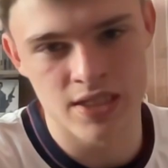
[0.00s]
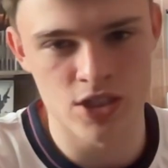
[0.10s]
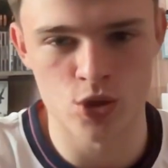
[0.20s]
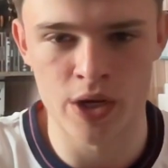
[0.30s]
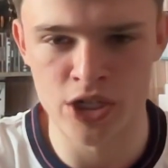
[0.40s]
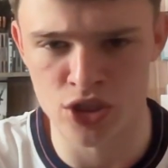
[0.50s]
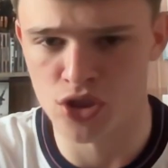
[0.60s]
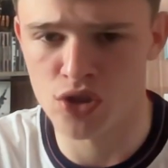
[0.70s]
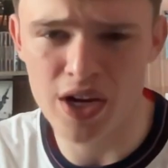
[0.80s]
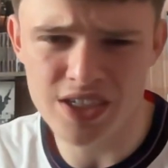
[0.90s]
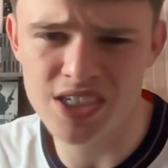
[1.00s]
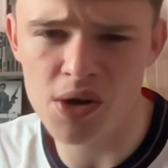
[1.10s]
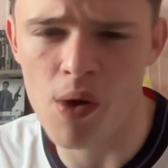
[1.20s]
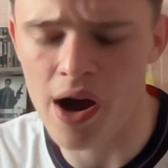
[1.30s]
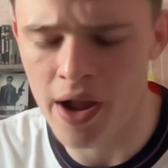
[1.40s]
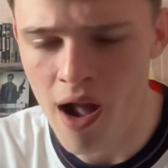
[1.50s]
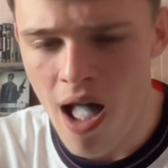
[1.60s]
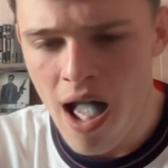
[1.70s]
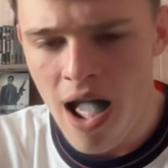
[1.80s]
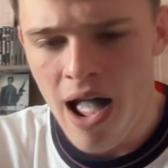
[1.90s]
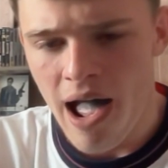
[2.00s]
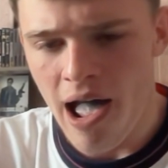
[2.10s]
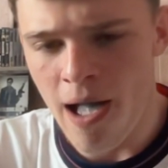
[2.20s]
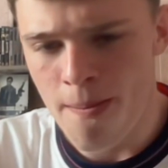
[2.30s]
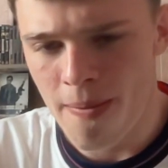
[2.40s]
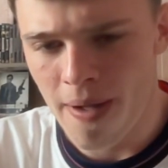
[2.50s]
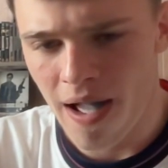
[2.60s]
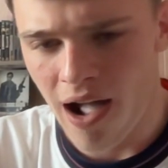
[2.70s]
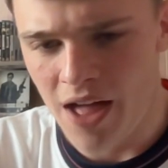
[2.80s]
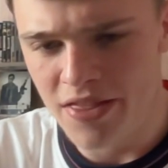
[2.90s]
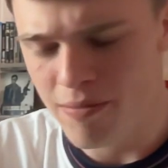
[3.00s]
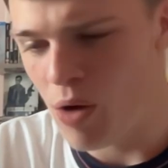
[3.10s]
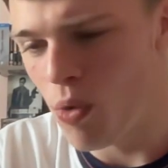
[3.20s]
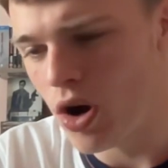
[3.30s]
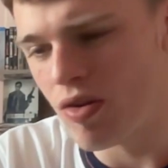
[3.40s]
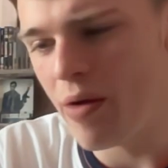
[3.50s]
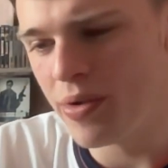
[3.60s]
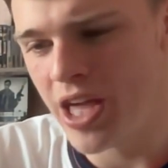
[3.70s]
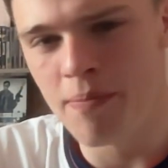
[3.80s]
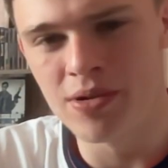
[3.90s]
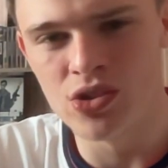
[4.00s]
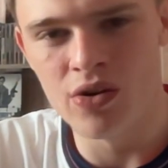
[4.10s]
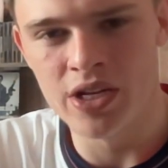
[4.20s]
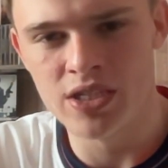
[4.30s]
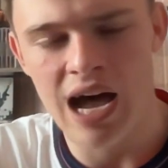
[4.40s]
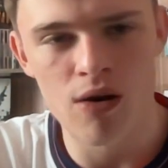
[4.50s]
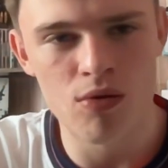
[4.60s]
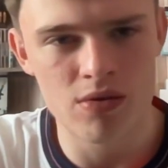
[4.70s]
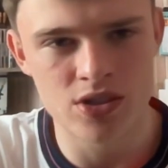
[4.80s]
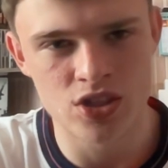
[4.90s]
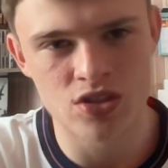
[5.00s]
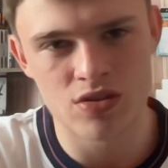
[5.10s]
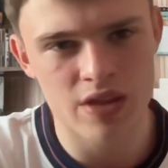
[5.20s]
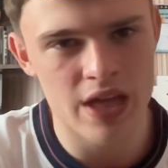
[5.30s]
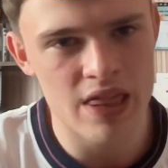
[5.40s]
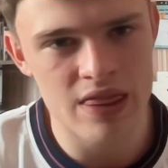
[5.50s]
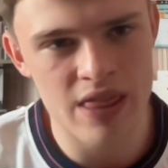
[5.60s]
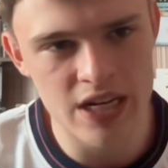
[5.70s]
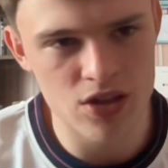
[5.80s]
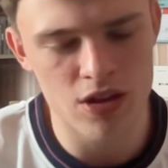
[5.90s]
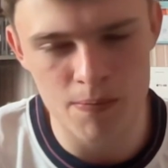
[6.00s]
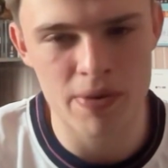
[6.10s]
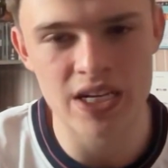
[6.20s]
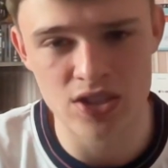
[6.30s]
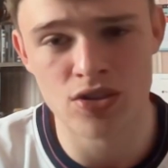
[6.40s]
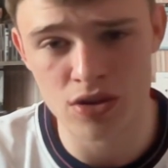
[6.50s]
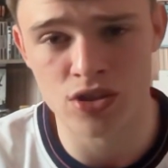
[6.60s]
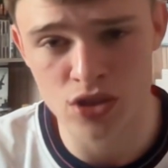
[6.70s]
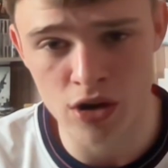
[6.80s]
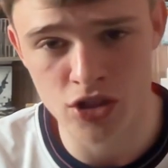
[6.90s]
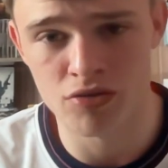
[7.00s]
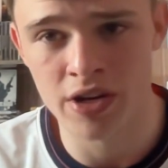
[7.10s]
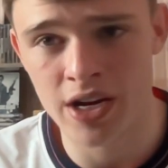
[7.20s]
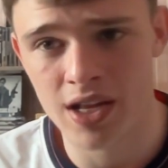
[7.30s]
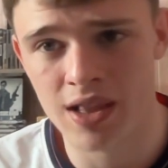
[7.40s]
situation. So I can see why. I think my one gripe with the episode is how just they took the piss to do the surgery.